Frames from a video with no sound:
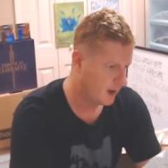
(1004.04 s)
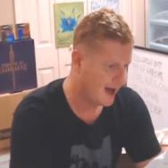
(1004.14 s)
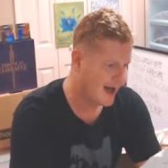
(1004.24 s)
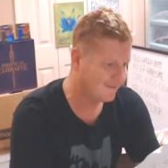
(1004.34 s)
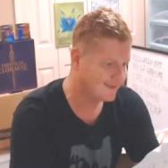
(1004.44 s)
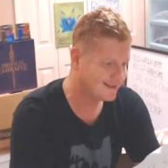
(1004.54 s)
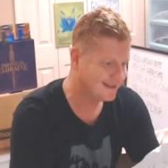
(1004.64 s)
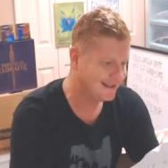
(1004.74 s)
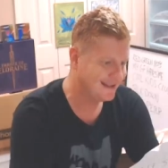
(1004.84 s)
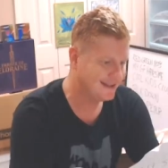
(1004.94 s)

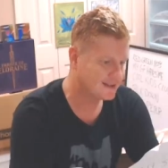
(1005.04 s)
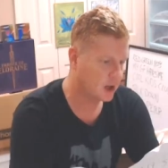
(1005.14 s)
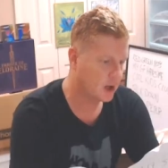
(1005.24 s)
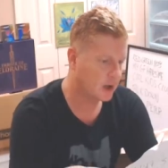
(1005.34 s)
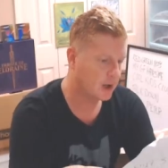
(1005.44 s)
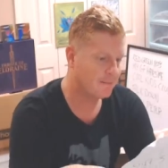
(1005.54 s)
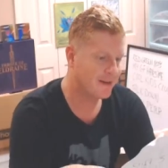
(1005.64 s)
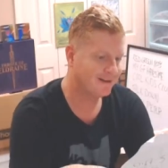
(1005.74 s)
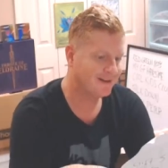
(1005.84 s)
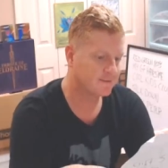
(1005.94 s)
Obviously, these are a
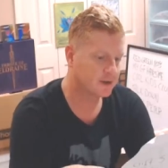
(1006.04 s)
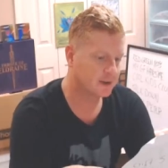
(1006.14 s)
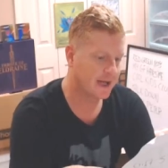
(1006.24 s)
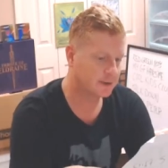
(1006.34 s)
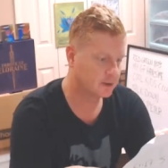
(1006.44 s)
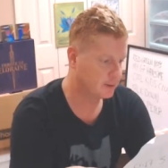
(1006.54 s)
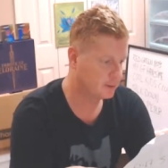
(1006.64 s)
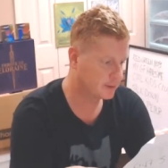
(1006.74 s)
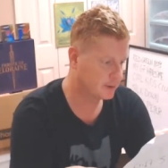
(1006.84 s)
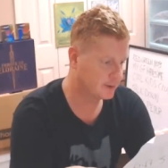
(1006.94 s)
medley of collector
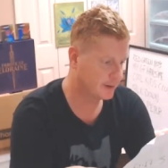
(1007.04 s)
boosters